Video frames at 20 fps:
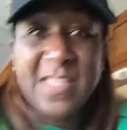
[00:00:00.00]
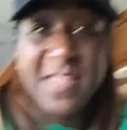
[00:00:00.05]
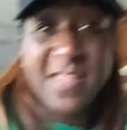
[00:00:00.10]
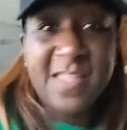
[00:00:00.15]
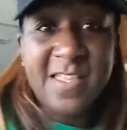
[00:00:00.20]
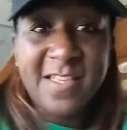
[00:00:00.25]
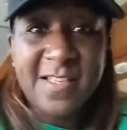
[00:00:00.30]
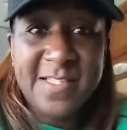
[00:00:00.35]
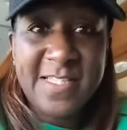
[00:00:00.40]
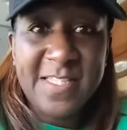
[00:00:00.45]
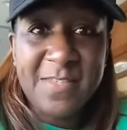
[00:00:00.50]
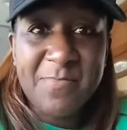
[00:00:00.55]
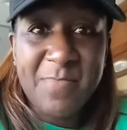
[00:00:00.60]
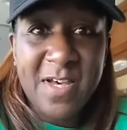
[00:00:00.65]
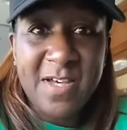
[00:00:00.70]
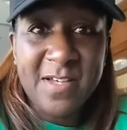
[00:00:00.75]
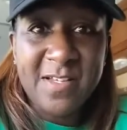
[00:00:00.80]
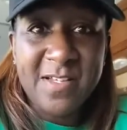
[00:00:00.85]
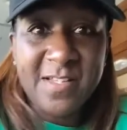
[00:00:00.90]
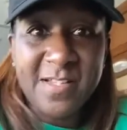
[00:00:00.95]
And y'all see
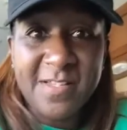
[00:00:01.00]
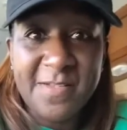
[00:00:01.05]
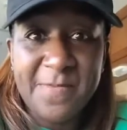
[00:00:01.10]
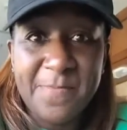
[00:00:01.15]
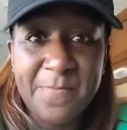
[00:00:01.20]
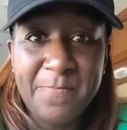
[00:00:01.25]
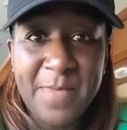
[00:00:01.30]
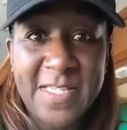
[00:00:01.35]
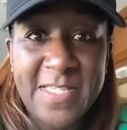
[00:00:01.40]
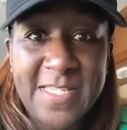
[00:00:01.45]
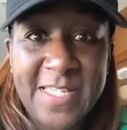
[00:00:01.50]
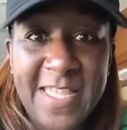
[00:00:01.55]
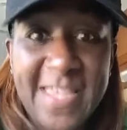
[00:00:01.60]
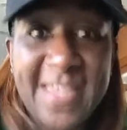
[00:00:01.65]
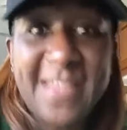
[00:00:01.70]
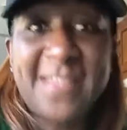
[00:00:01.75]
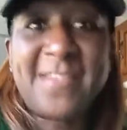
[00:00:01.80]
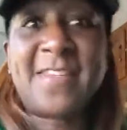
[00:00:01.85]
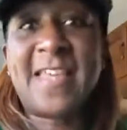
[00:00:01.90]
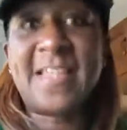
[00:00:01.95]
my
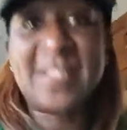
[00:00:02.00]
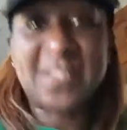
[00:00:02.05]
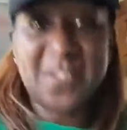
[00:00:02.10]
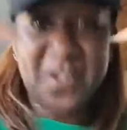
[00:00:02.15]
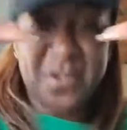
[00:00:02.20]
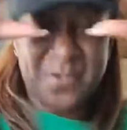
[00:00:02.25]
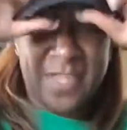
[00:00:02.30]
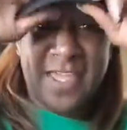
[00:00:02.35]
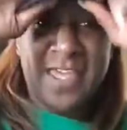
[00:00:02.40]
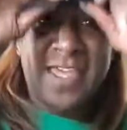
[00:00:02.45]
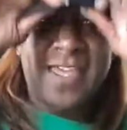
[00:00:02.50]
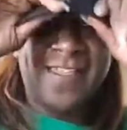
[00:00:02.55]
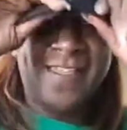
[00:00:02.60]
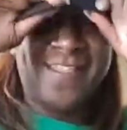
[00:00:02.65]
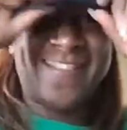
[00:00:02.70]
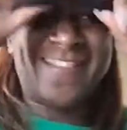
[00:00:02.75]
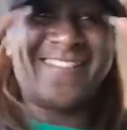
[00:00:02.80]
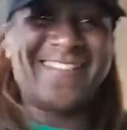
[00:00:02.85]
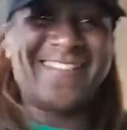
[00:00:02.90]
stand, the Lysol can.